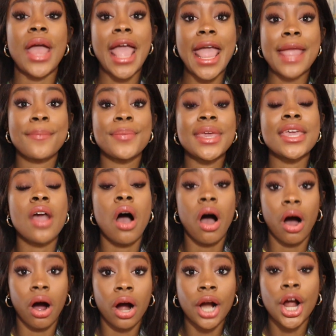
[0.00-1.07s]

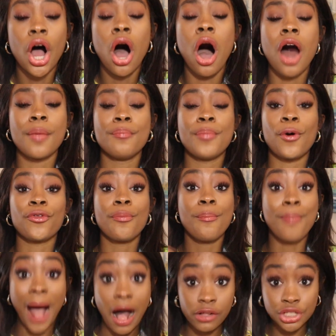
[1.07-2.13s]
APR on
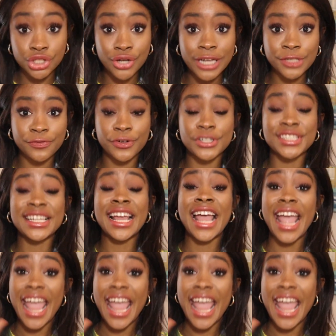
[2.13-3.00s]
both balance transfers